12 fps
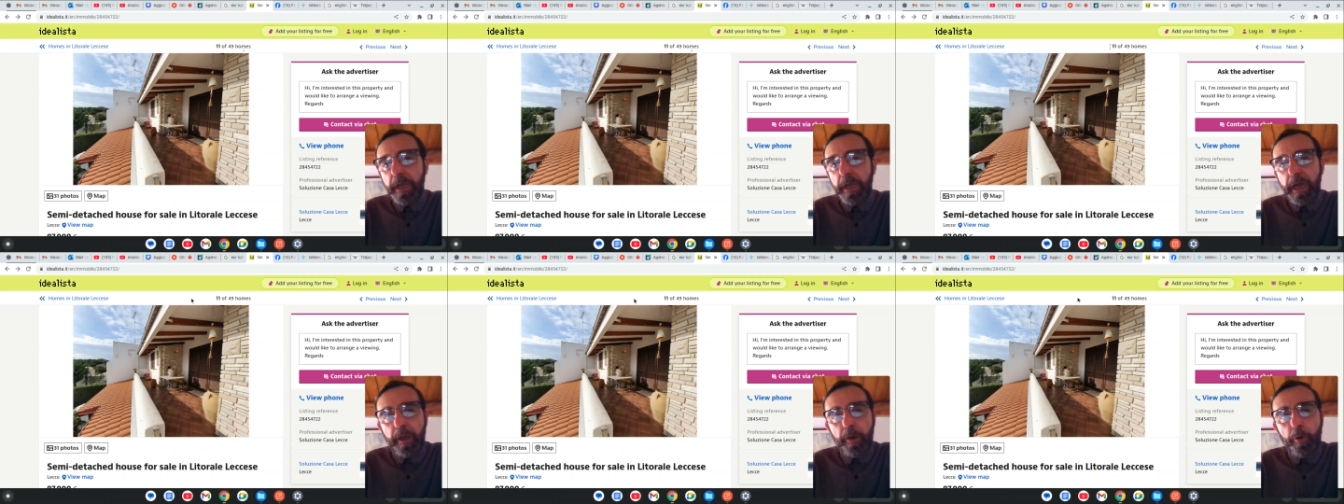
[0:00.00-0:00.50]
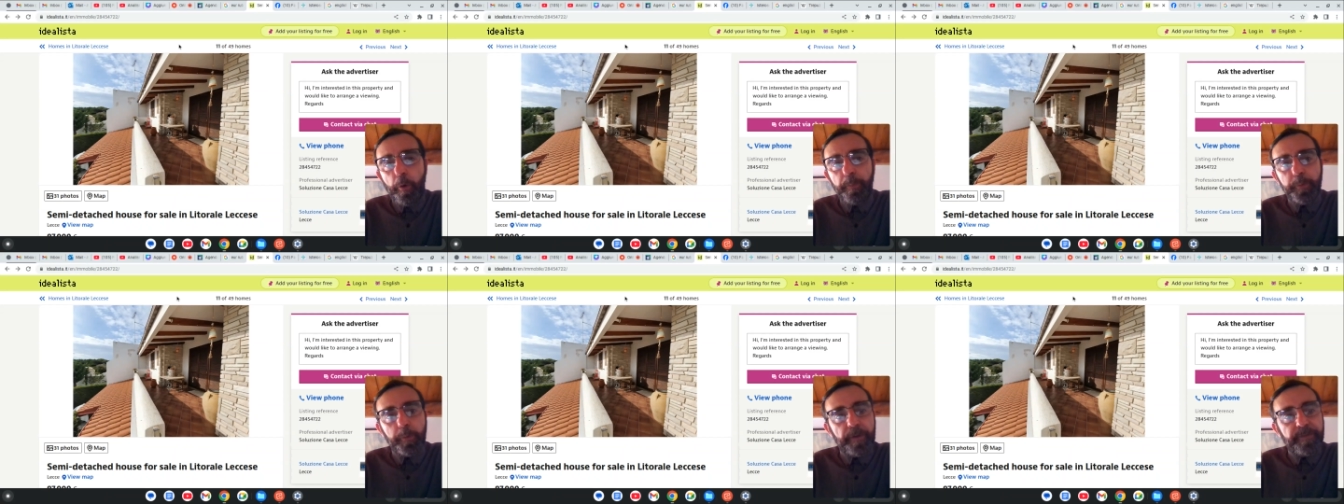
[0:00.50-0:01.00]
I hope
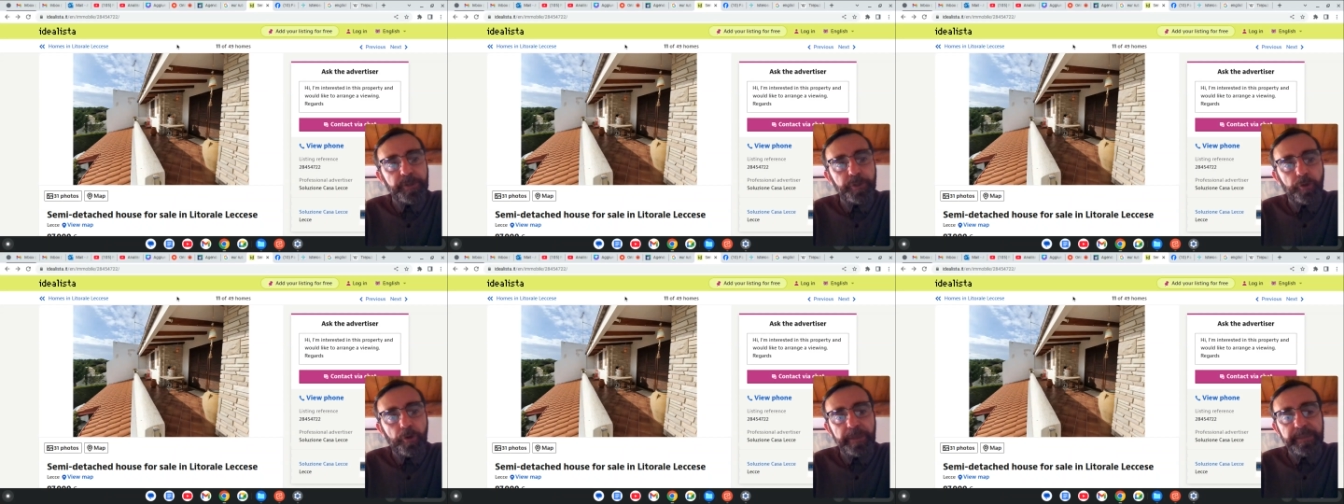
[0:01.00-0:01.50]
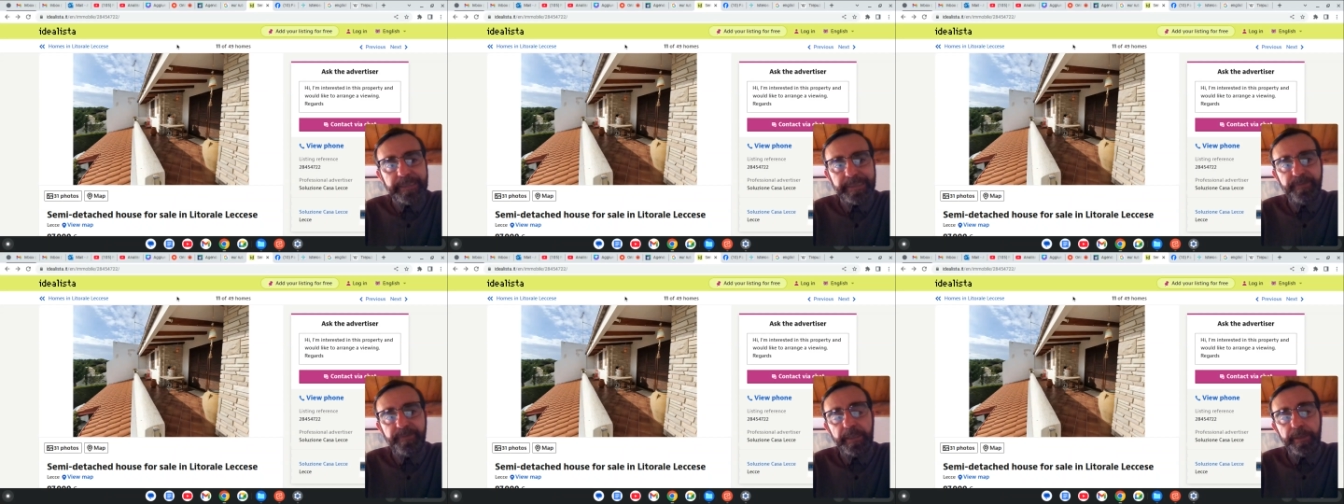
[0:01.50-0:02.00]
you have enjoyed this
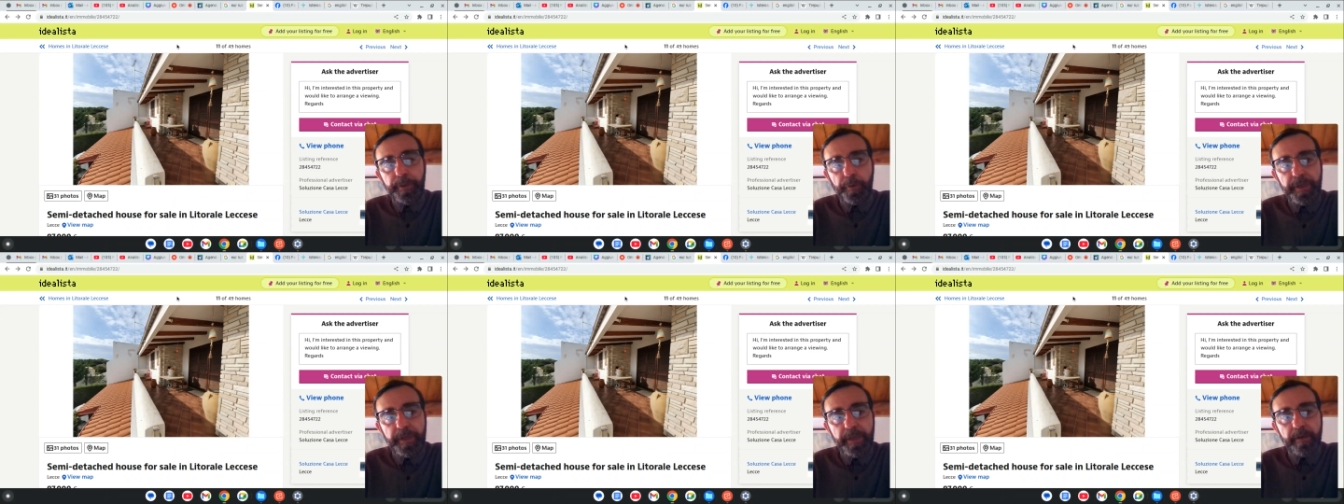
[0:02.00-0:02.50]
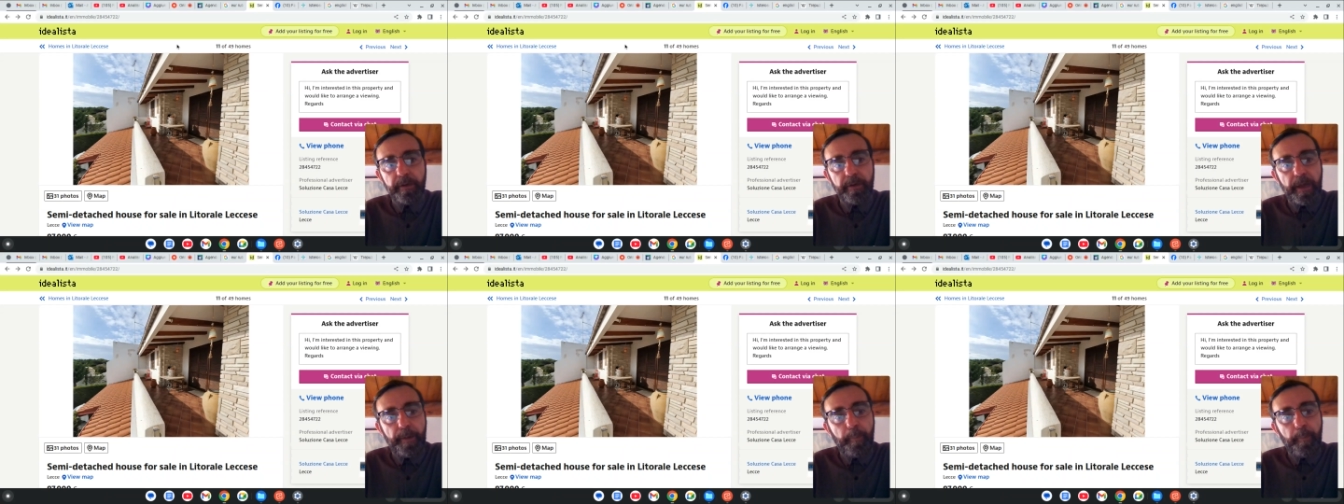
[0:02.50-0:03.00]
video here
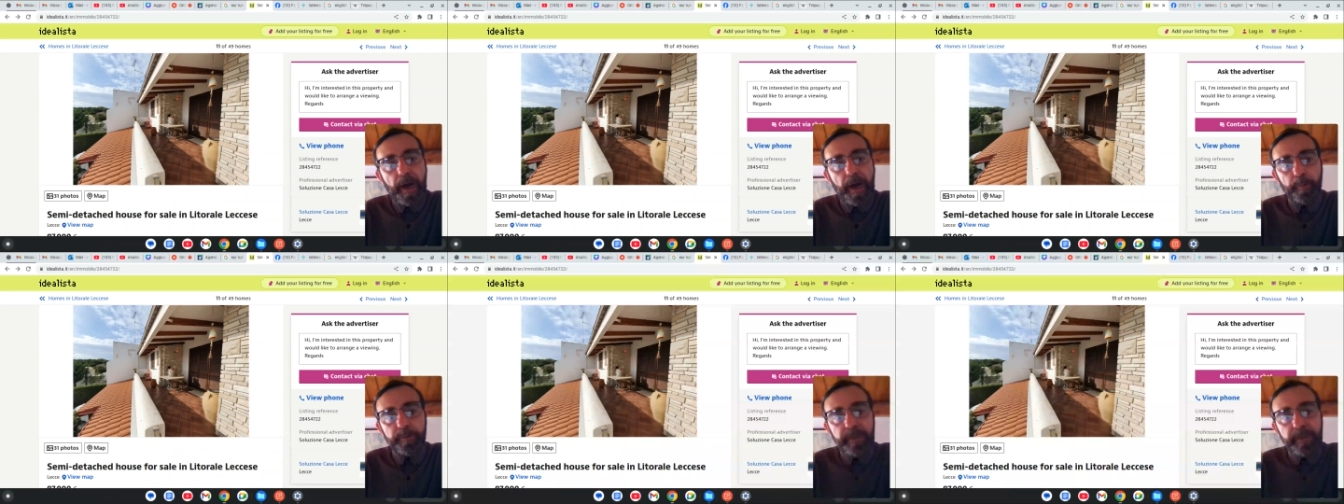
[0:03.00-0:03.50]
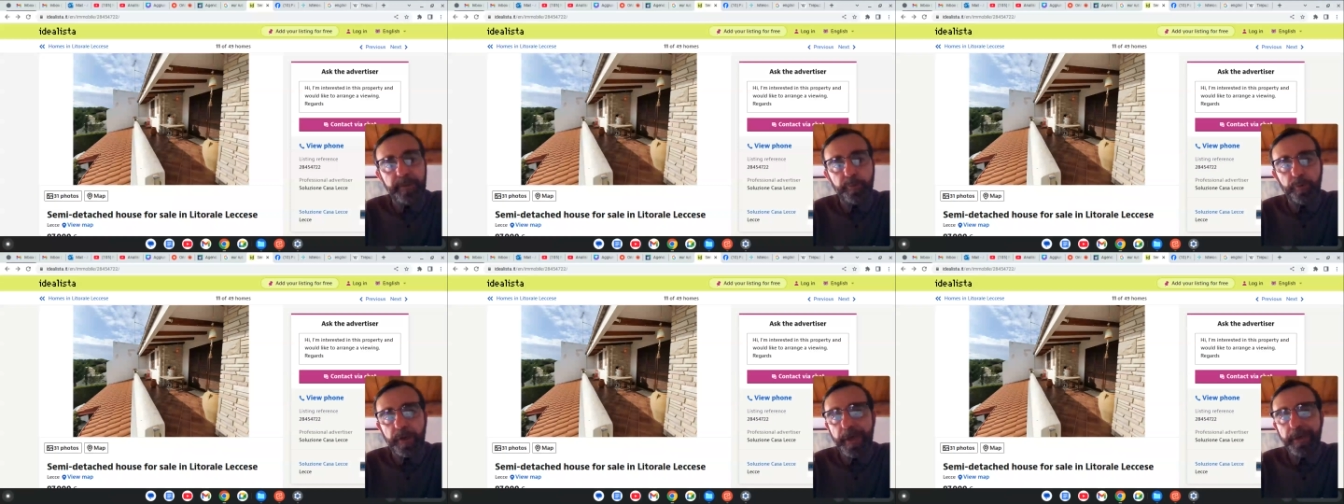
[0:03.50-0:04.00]
about
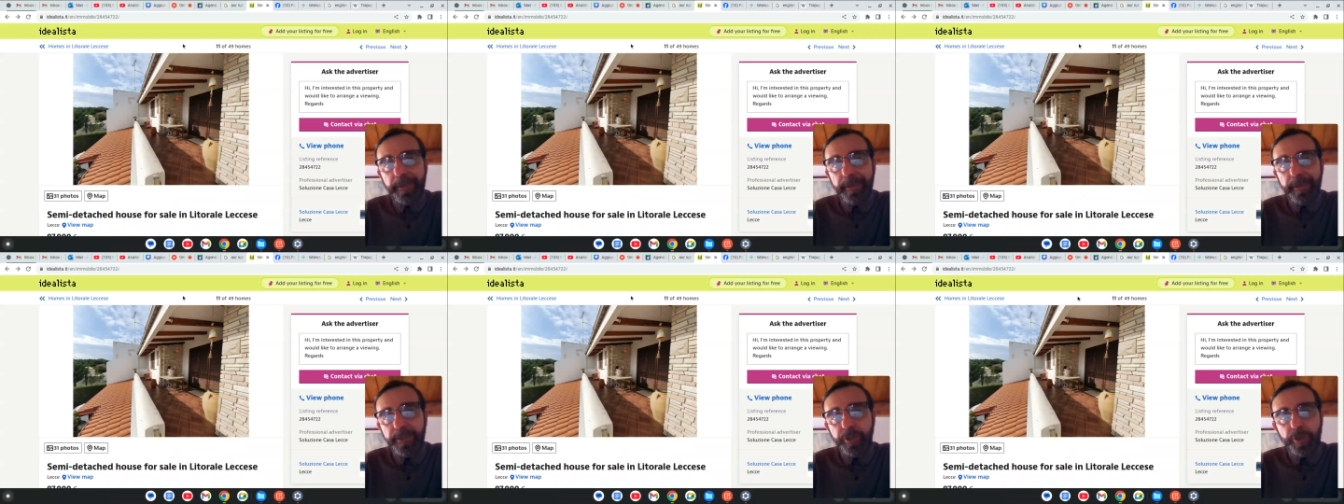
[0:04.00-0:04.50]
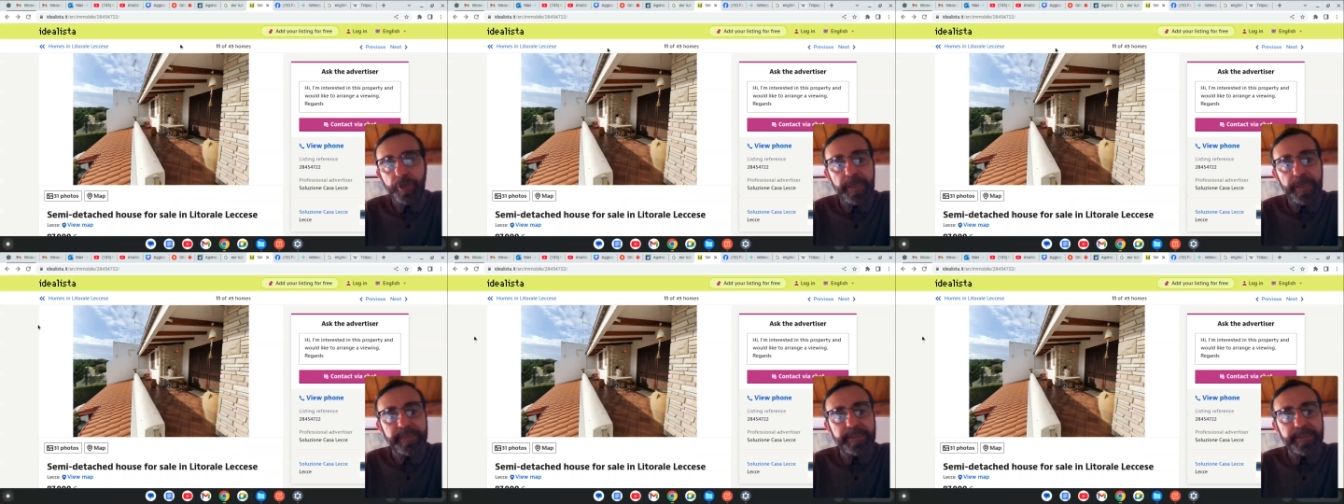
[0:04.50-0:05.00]
Litorale
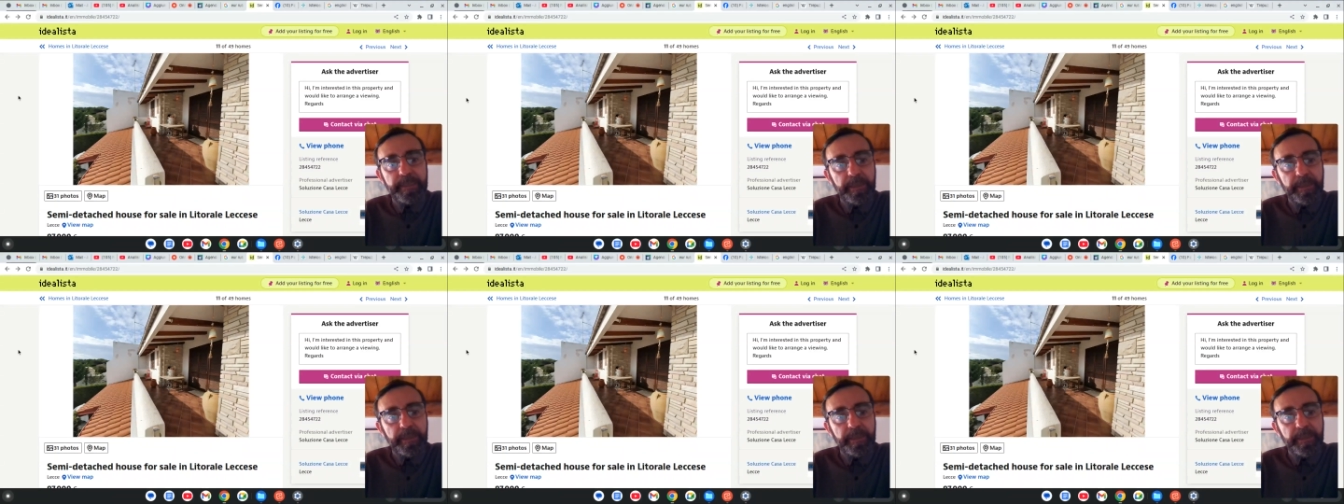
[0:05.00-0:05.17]
Leccese